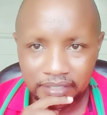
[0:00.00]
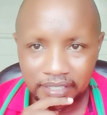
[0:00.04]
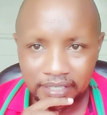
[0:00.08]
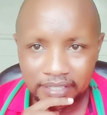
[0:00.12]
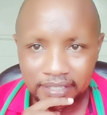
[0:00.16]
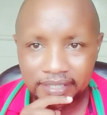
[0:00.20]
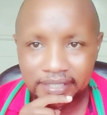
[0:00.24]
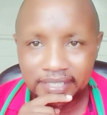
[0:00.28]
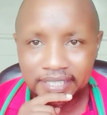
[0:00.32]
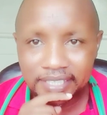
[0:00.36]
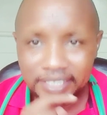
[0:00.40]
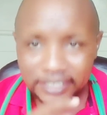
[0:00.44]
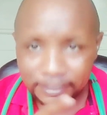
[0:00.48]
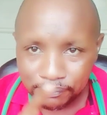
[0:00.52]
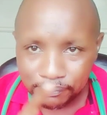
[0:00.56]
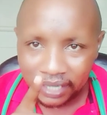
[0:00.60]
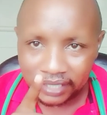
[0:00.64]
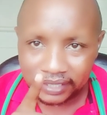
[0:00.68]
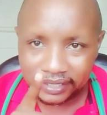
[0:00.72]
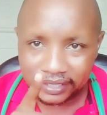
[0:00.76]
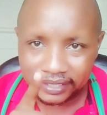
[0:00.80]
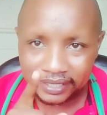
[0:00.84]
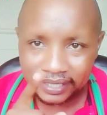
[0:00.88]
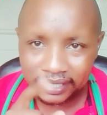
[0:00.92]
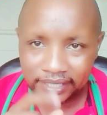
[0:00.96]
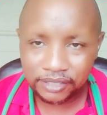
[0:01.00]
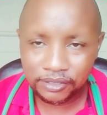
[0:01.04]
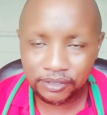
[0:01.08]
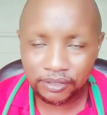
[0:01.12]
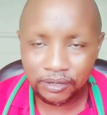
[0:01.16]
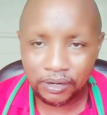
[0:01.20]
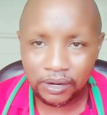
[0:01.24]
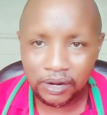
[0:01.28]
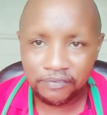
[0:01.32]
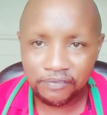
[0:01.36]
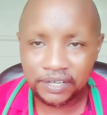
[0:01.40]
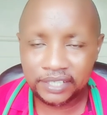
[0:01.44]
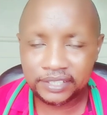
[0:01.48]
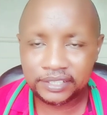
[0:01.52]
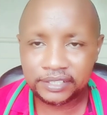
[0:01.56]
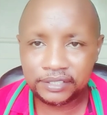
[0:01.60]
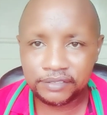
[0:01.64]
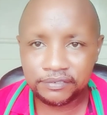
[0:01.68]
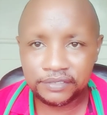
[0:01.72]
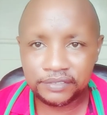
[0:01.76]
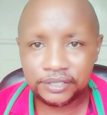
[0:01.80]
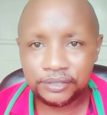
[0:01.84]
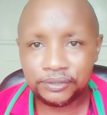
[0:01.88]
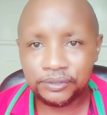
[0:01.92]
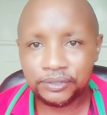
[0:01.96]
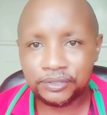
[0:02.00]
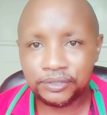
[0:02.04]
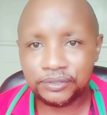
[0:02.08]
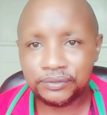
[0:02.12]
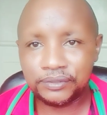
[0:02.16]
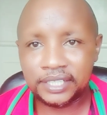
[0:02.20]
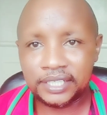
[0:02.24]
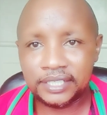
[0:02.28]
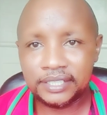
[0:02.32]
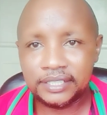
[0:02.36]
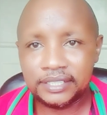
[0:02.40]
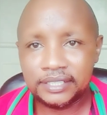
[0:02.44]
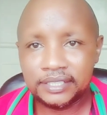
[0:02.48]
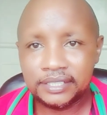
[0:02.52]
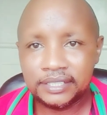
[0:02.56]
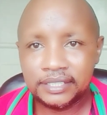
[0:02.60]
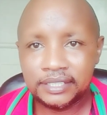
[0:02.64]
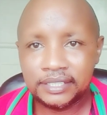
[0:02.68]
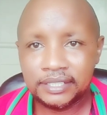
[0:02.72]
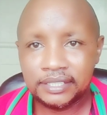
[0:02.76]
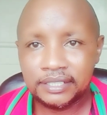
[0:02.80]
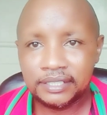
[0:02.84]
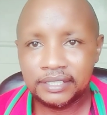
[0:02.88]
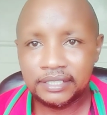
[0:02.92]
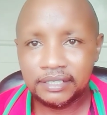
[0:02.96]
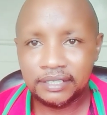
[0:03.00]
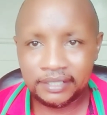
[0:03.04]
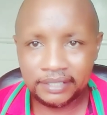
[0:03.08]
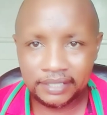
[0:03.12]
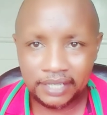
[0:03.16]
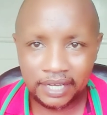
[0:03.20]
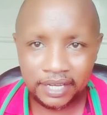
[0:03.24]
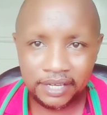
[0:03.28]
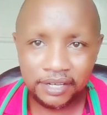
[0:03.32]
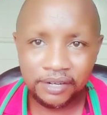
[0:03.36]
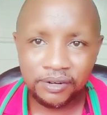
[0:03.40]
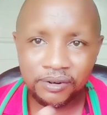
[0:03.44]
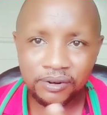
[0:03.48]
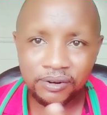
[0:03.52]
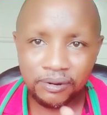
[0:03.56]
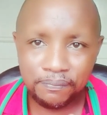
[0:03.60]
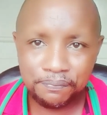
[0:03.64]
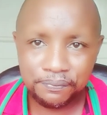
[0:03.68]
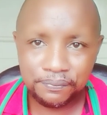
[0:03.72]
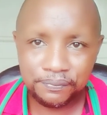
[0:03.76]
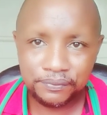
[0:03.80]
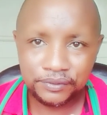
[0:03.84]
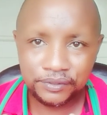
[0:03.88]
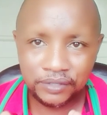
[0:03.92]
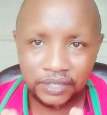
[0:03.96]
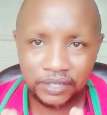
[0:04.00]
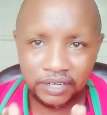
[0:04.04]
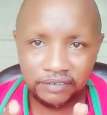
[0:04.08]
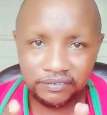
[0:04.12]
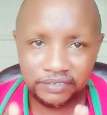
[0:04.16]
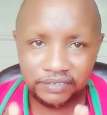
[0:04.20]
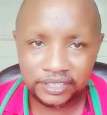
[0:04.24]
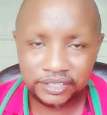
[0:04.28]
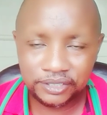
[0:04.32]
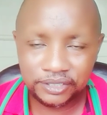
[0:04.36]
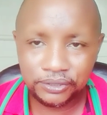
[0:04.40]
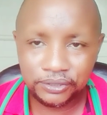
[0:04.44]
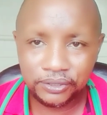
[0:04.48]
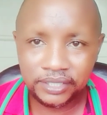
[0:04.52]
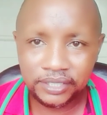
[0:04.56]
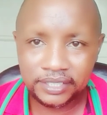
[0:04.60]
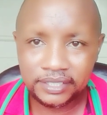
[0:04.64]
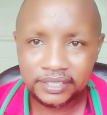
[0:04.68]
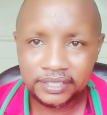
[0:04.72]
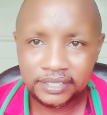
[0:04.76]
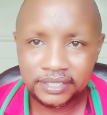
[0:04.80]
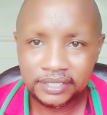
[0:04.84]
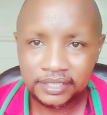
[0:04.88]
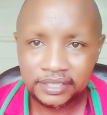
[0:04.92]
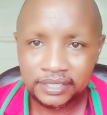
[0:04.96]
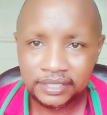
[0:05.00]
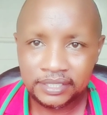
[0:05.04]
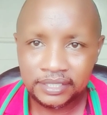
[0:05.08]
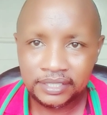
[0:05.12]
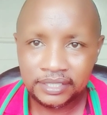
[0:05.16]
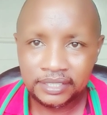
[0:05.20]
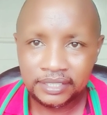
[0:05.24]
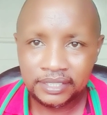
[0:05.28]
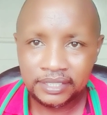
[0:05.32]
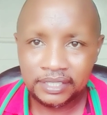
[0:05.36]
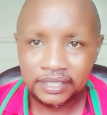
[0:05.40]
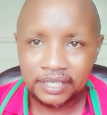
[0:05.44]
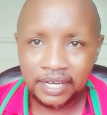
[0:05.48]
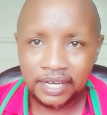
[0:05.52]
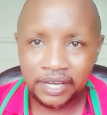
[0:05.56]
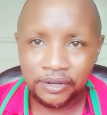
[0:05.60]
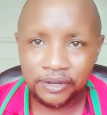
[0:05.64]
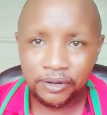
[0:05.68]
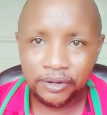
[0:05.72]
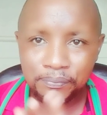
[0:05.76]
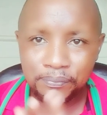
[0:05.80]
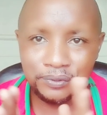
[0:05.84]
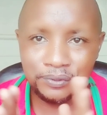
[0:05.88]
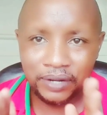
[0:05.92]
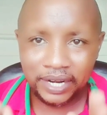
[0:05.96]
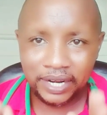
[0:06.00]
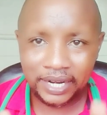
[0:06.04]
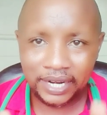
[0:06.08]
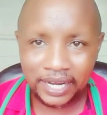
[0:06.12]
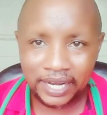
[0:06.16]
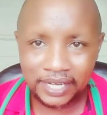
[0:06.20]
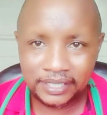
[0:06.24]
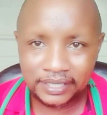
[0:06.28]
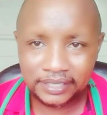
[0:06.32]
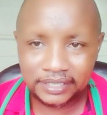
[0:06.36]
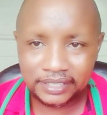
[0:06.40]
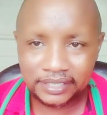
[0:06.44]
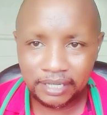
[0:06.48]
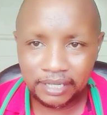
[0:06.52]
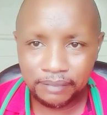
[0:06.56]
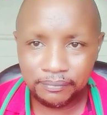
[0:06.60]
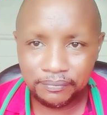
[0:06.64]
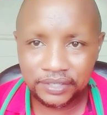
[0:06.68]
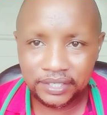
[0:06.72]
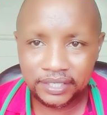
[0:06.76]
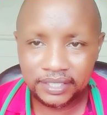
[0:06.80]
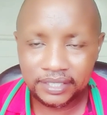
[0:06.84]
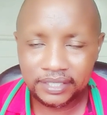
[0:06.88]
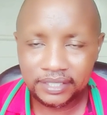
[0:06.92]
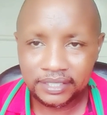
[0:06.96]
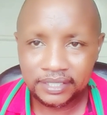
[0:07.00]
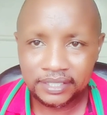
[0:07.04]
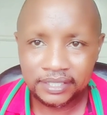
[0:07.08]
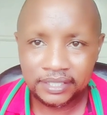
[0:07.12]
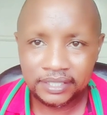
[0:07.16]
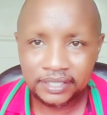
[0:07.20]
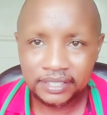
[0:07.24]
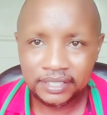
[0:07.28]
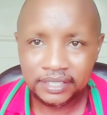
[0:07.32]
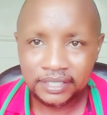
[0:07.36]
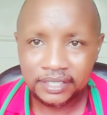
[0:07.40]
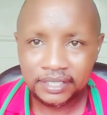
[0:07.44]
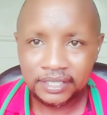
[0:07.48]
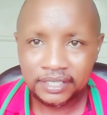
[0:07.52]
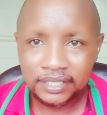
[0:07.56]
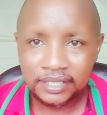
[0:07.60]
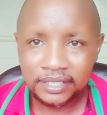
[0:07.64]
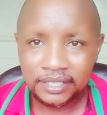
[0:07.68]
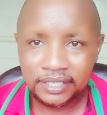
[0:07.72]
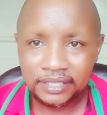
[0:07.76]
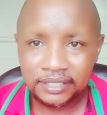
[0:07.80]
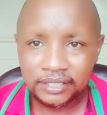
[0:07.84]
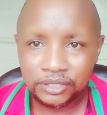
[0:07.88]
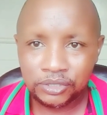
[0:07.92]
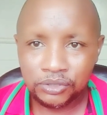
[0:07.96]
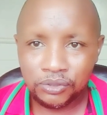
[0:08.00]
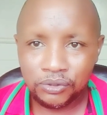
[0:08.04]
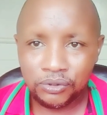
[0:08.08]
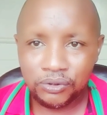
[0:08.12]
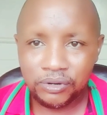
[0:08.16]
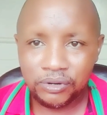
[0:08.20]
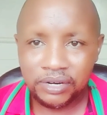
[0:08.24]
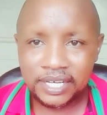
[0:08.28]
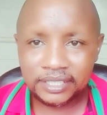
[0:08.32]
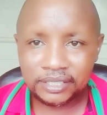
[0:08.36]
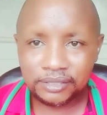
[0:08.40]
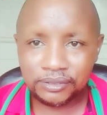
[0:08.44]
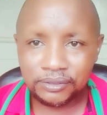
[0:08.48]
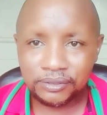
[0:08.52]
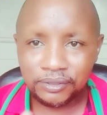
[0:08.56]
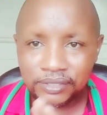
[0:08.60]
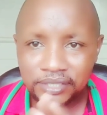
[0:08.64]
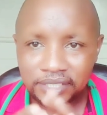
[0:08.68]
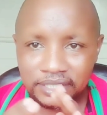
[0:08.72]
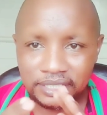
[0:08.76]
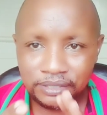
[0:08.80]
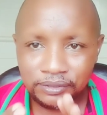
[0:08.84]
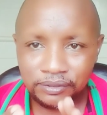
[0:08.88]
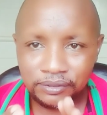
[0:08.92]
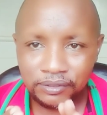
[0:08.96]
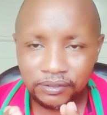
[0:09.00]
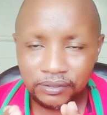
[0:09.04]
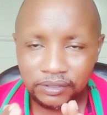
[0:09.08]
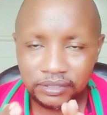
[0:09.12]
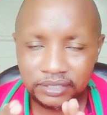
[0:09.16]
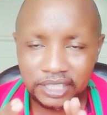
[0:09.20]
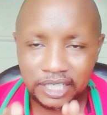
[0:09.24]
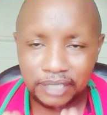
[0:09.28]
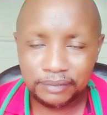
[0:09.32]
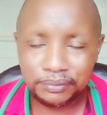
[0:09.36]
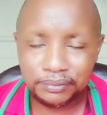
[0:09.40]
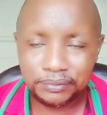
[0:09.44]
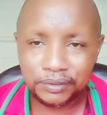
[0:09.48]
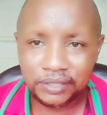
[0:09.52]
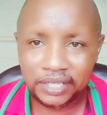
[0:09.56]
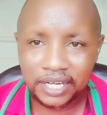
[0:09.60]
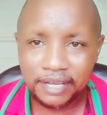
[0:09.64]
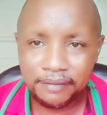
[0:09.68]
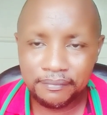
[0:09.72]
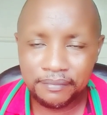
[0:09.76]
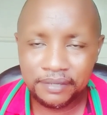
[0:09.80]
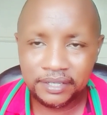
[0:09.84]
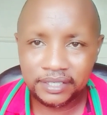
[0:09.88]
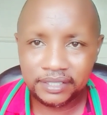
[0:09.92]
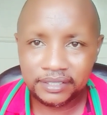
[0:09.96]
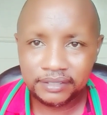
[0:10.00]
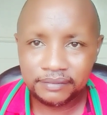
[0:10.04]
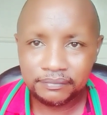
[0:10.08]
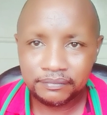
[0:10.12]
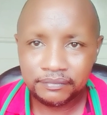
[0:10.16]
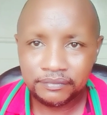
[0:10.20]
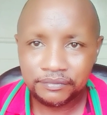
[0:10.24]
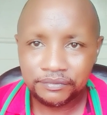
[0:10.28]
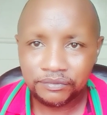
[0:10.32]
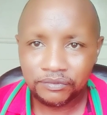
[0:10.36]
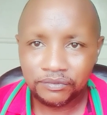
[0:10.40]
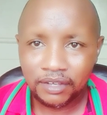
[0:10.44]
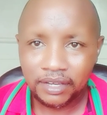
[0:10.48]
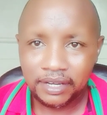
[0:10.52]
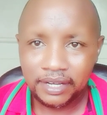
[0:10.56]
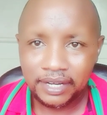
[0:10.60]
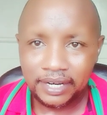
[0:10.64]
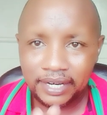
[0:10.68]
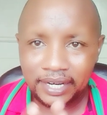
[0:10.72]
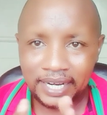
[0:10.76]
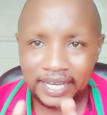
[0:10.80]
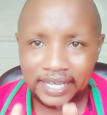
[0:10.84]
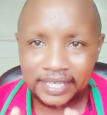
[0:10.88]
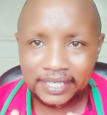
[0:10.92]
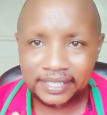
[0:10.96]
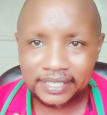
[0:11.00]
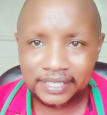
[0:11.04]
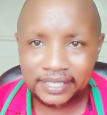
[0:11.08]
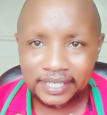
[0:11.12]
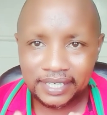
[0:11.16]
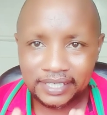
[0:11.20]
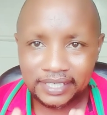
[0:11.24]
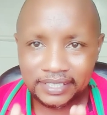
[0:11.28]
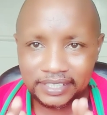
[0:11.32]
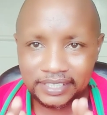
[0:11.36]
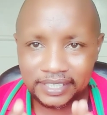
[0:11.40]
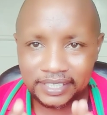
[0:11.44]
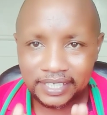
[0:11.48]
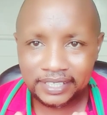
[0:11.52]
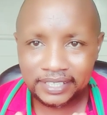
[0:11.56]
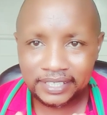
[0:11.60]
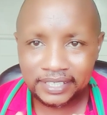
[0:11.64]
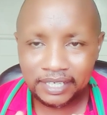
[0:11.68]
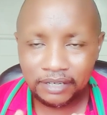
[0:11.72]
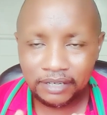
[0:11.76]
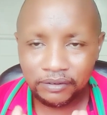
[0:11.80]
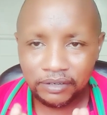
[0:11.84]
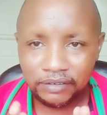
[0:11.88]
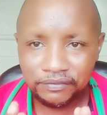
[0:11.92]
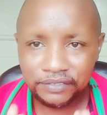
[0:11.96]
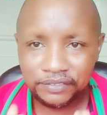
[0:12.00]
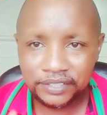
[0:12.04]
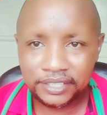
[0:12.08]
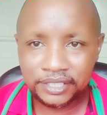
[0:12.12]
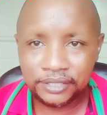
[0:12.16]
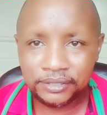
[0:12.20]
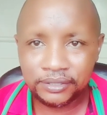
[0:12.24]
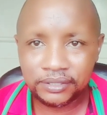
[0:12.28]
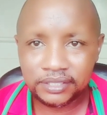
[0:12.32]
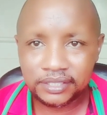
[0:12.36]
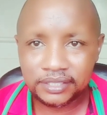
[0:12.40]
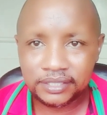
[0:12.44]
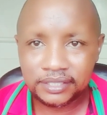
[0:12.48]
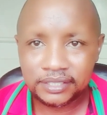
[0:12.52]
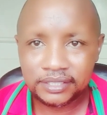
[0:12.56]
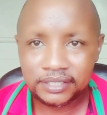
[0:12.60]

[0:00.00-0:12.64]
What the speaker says: This marks the end of our first video today, and I hope you have enjoyed. I hope you are learning something. So let's continue subscribing, liking, and sharing our videos